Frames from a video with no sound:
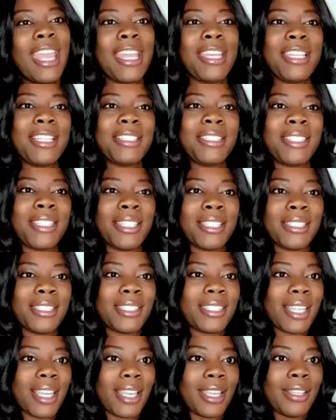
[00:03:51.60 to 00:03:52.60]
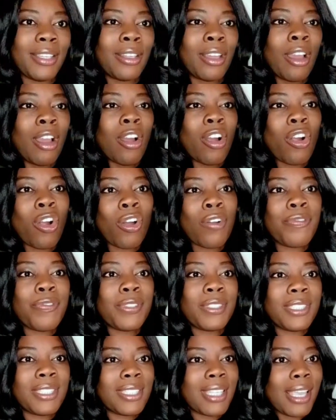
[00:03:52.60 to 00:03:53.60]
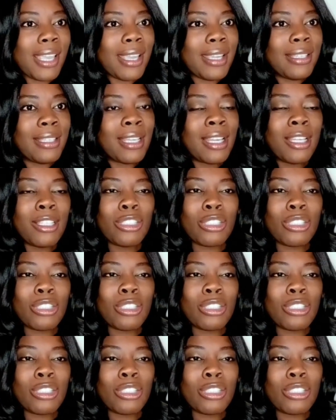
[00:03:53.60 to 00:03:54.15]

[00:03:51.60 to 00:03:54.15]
Any tea stain, coffee stain,